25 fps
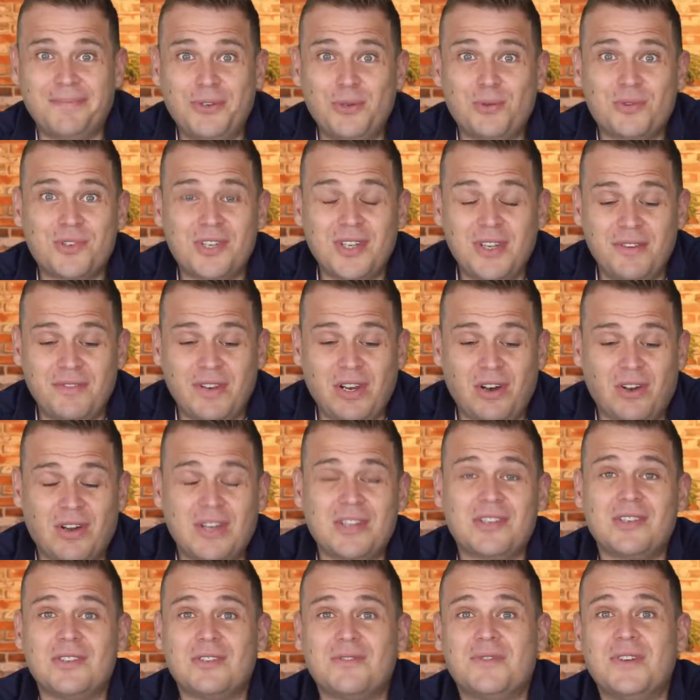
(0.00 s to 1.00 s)
Your TV
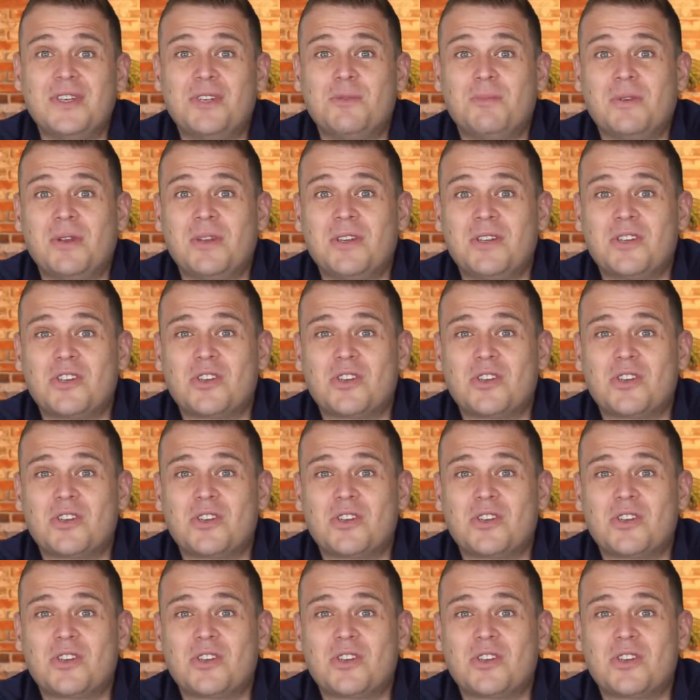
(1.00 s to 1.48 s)
licence fees are being